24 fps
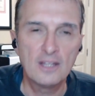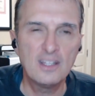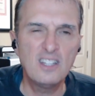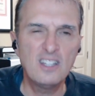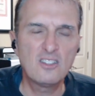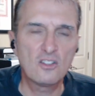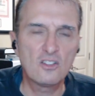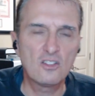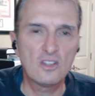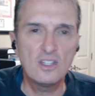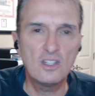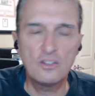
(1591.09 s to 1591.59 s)

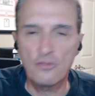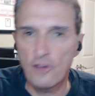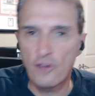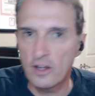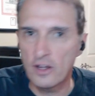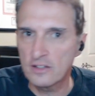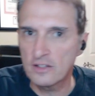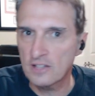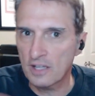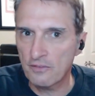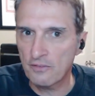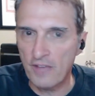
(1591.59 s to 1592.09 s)
these are these
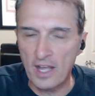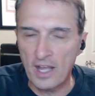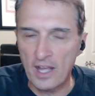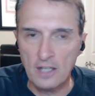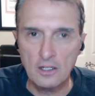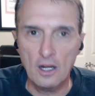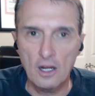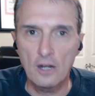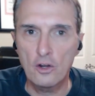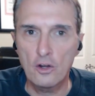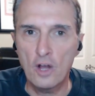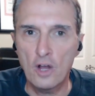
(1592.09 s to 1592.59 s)
funds like
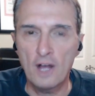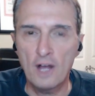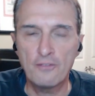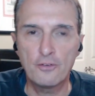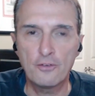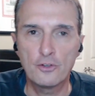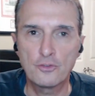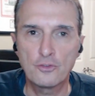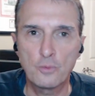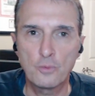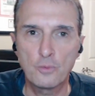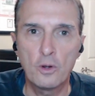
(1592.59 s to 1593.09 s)
Vanguard
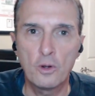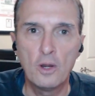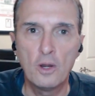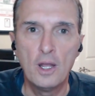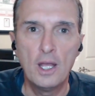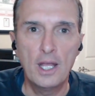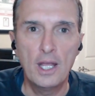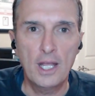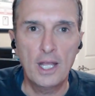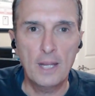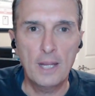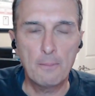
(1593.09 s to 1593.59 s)
offers where
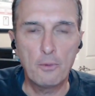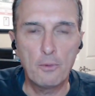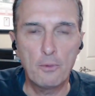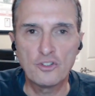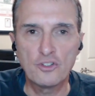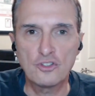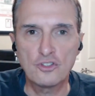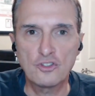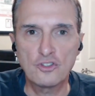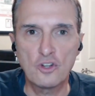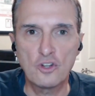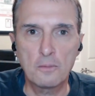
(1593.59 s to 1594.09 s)
it
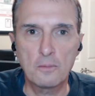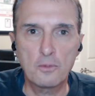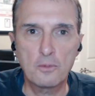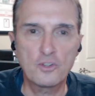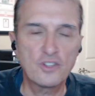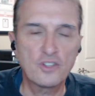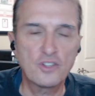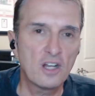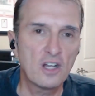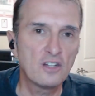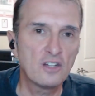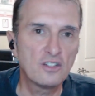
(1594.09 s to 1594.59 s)
puts a certain
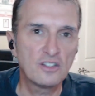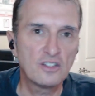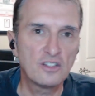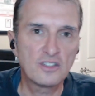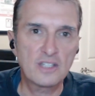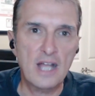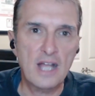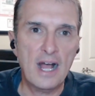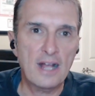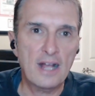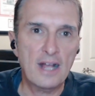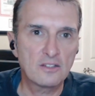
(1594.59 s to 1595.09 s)
percentage in
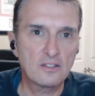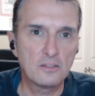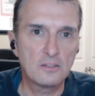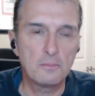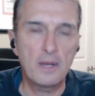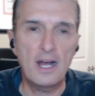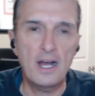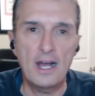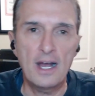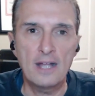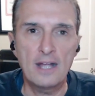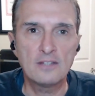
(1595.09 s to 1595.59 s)
stocks
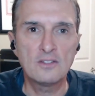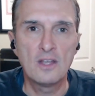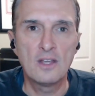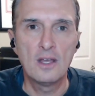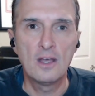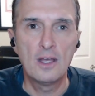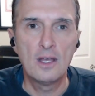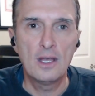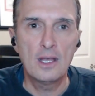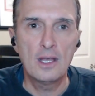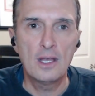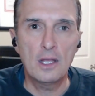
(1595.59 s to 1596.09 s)
and bonds.